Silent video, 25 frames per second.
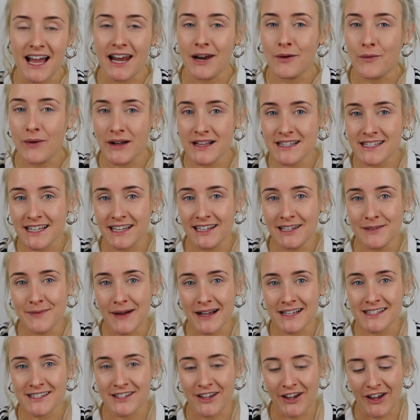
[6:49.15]
and I went to
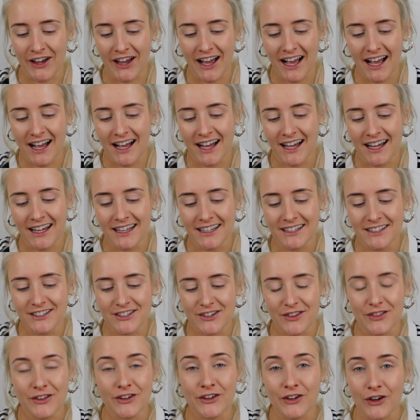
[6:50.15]
Illamasqua,
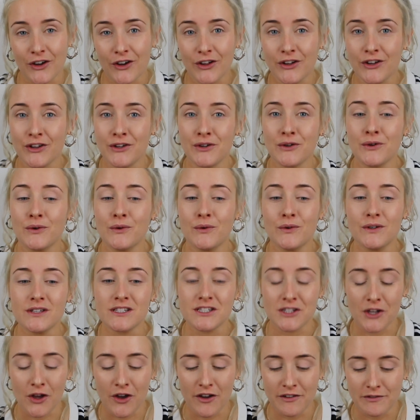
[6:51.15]
and the girl who
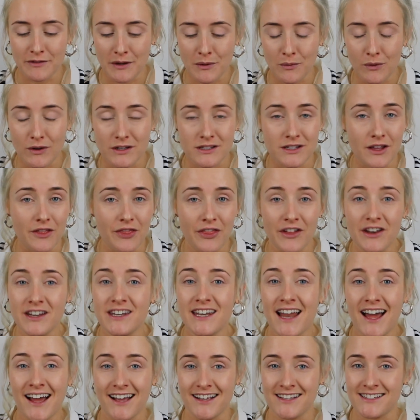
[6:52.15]
served me was the
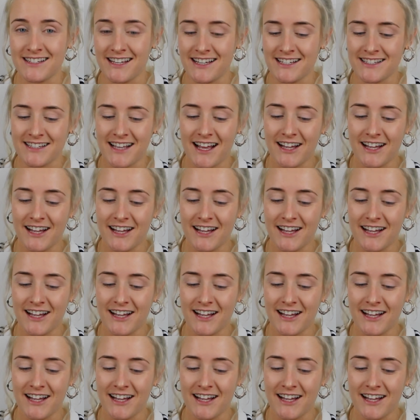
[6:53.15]
nicest,